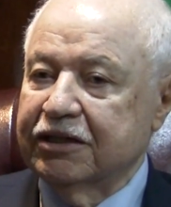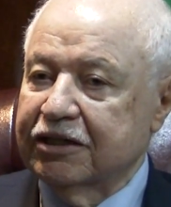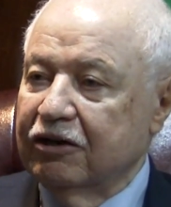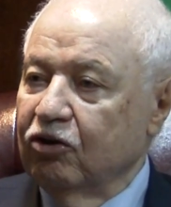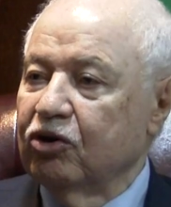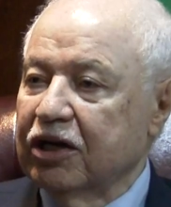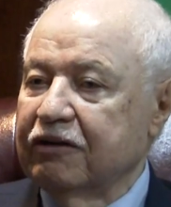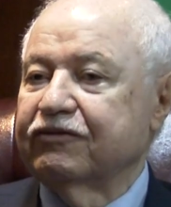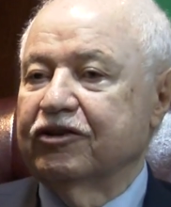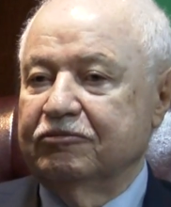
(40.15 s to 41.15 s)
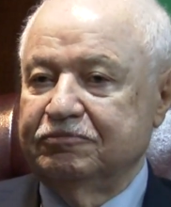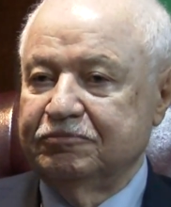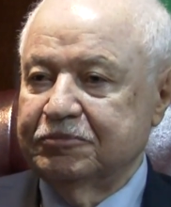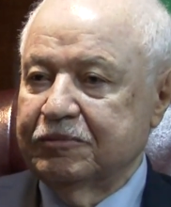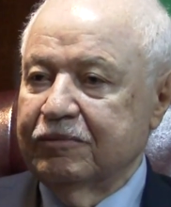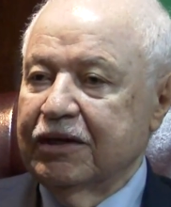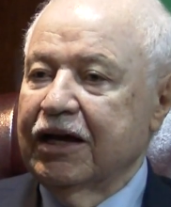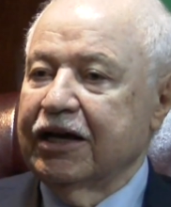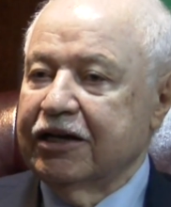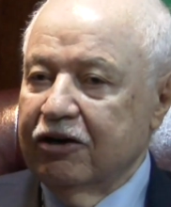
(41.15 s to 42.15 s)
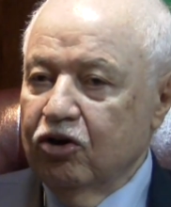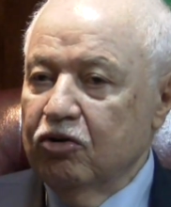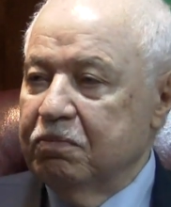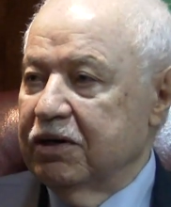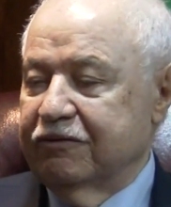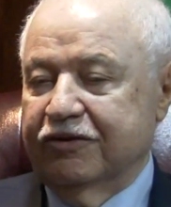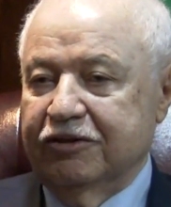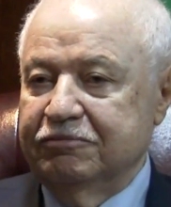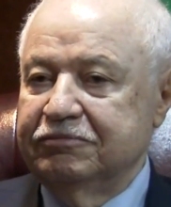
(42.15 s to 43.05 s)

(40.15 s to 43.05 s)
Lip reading: a global firm, a global firm.